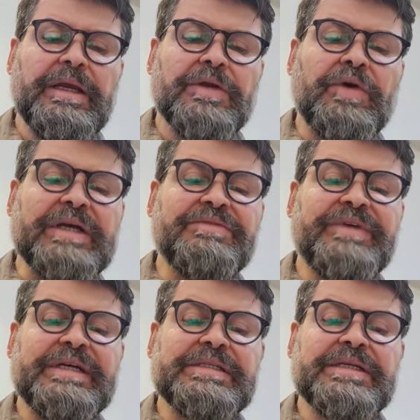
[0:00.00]
No
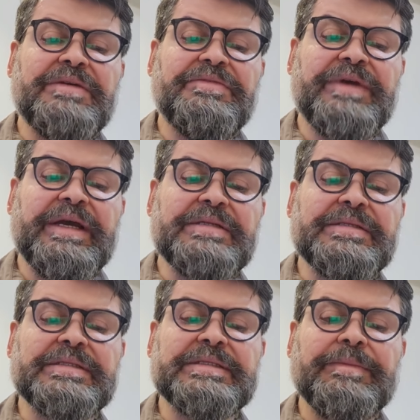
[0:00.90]
adverse
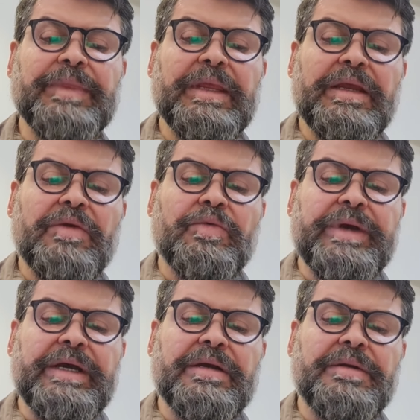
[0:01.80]
effects were